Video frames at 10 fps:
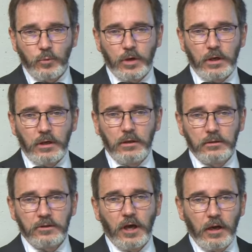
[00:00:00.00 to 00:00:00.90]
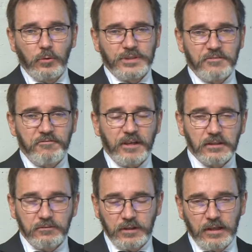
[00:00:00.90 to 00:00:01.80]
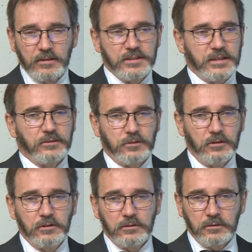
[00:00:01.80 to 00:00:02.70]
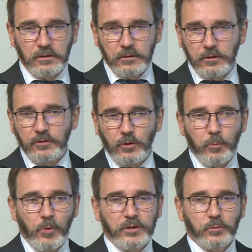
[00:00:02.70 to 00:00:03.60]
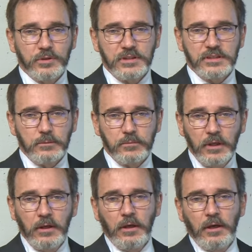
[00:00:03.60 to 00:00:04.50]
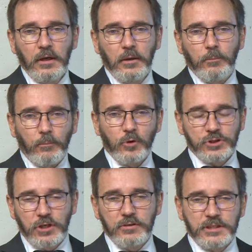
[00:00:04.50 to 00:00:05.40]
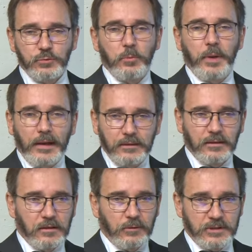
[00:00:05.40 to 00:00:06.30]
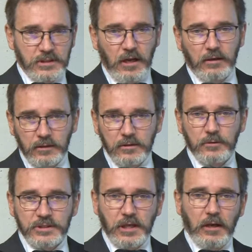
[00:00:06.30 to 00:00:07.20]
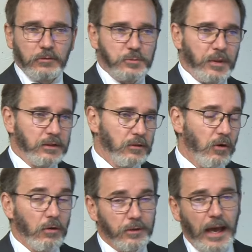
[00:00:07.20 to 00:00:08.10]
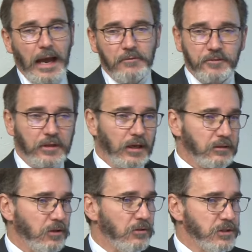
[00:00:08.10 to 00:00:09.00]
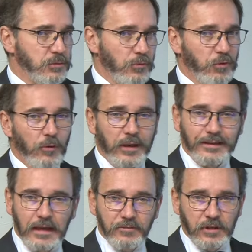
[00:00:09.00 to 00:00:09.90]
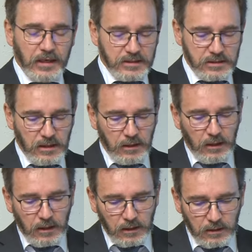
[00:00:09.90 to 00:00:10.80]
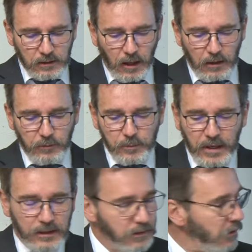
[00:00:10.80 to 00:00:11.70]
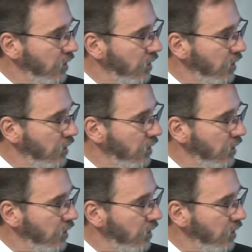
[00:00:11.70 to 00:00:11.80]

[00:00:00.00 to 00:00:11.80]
where the dollar was effectively at the center, the Bretton Woods system, most currencies were pegged to the US dollar, and the US dollar was pegged to gold. After that, currencies were floating. Nevertheless, the dollar remained